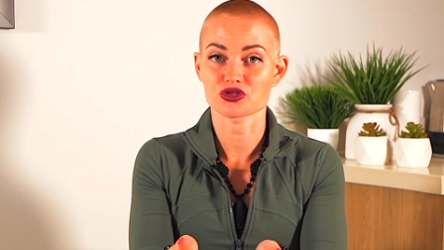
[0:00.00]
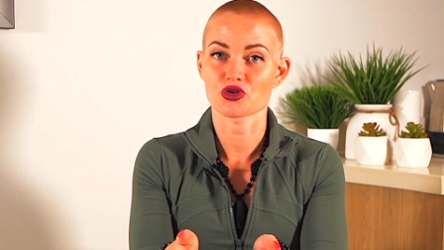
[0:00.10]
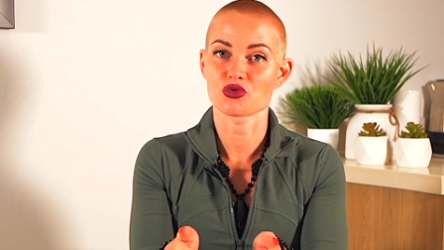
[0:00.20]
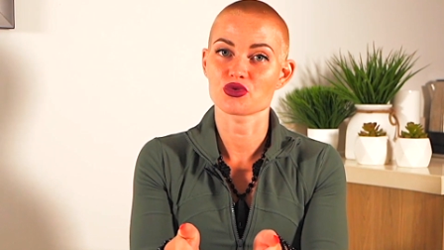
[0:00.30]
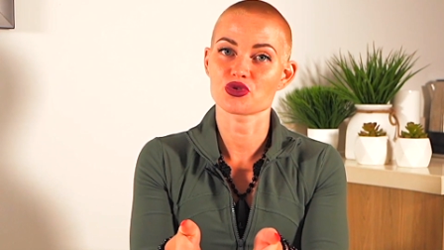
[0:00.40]

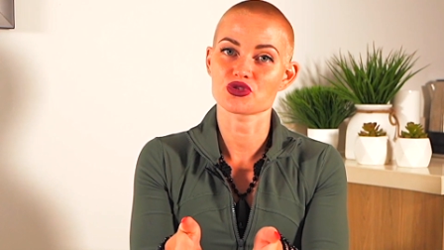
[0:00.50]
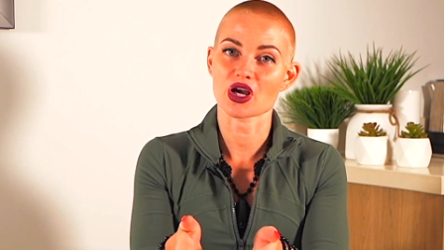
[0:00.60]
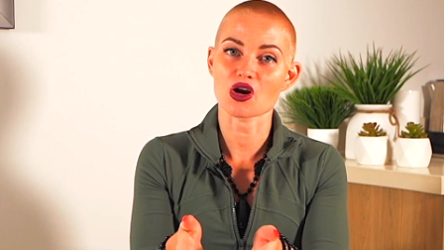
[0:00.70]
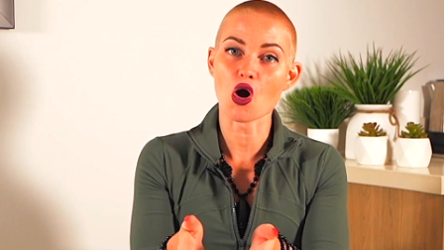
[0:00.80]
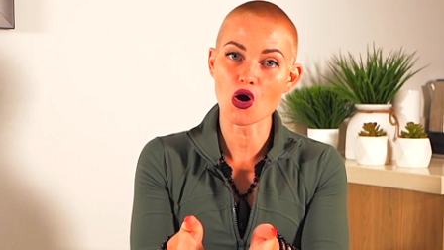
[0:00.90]
So there's
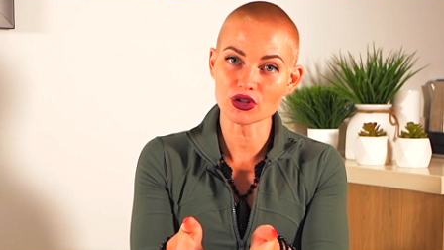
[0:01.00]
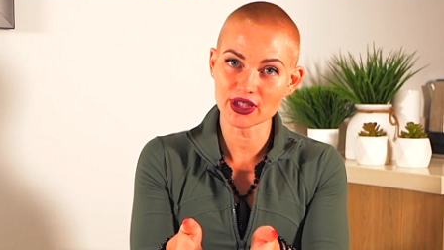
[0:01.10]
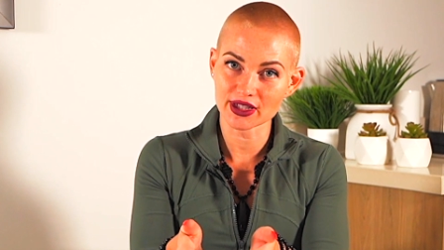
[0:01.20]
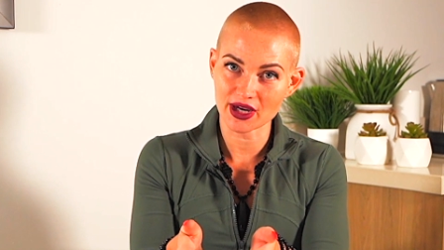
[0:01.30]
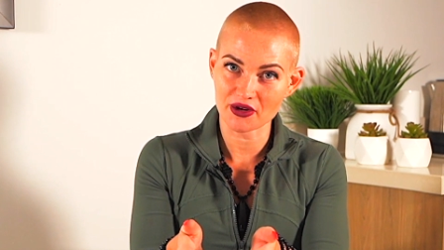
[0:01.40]
a
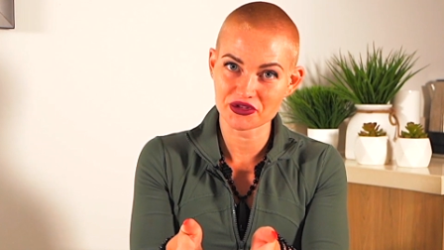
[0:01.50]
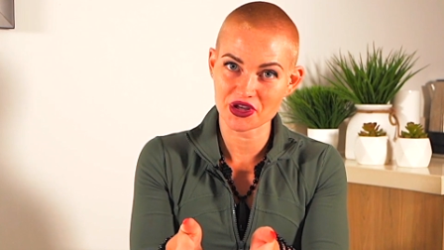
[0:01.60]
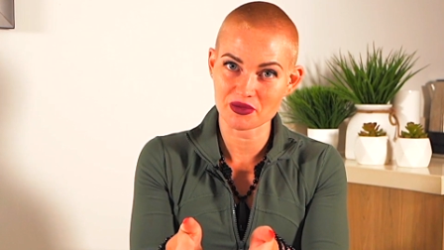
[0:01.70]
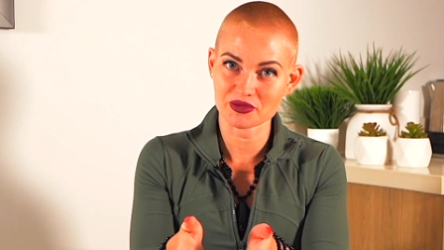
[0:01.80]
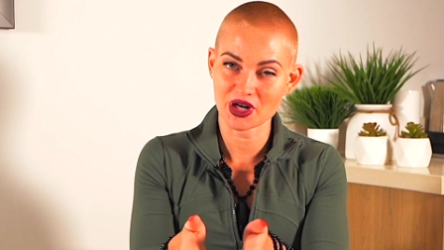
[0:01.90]
calling of
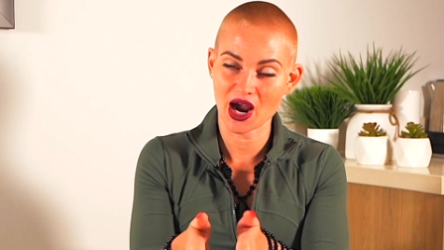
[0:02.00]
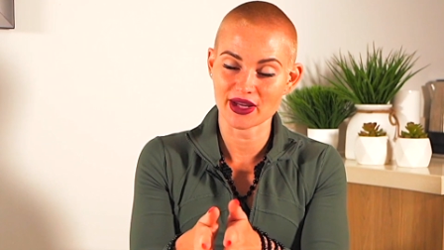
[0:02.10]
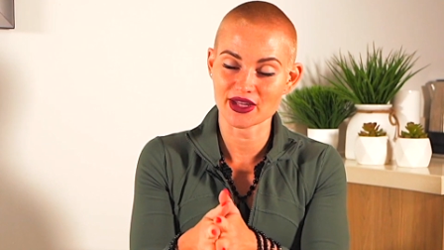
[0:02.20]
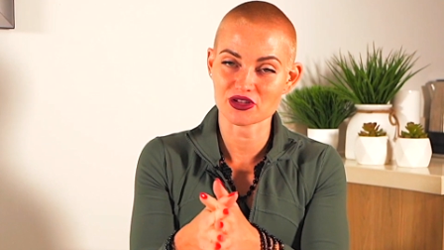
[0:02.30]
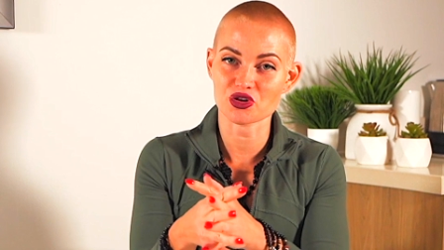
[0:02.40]
some
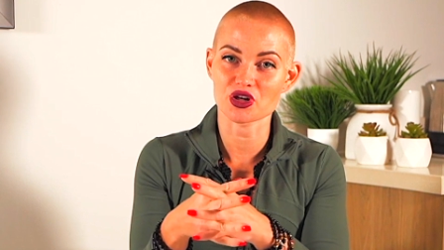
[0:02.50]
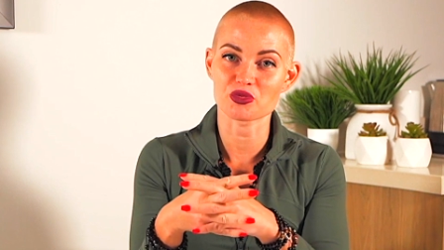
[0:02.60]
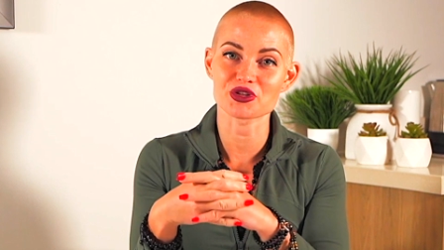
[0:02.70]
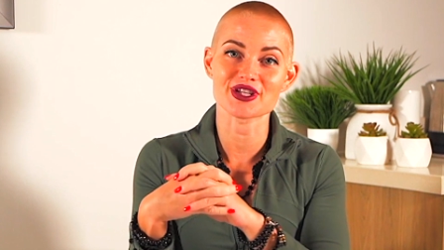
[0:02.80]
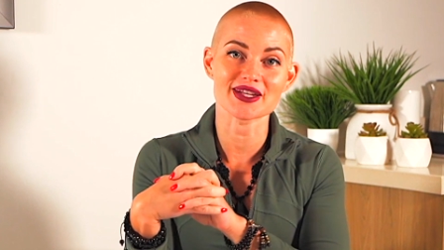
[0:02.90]
kind that's going to
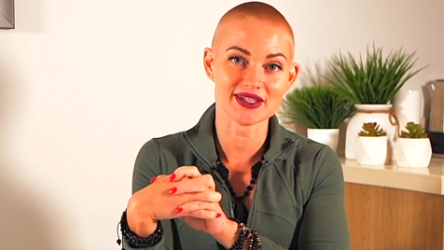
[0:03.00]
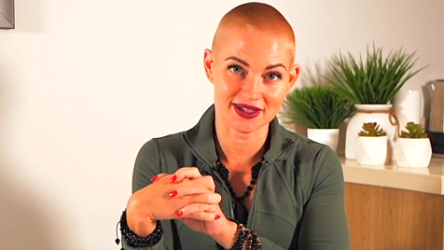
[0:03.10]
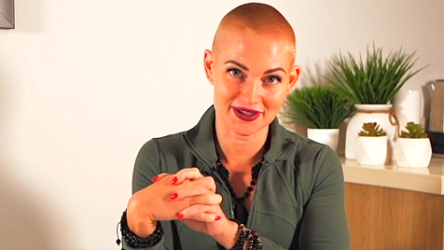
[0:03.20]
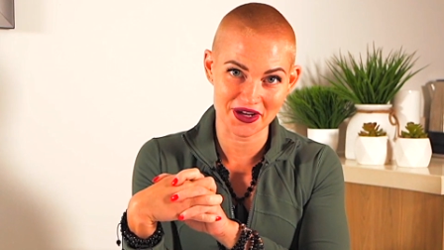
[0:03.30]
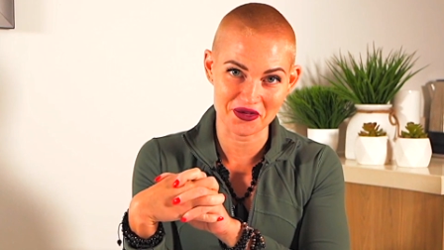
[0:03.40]
present
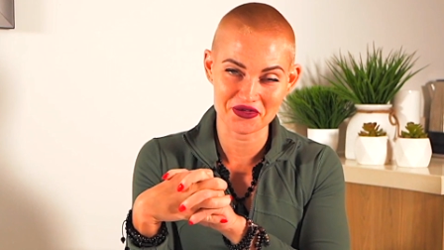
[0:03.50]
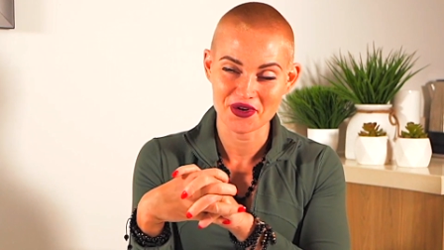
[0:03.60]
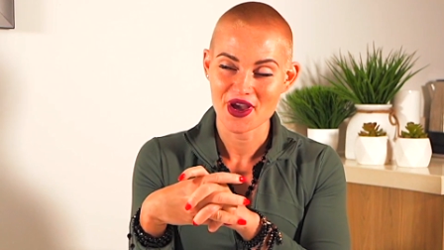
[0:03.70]
itself.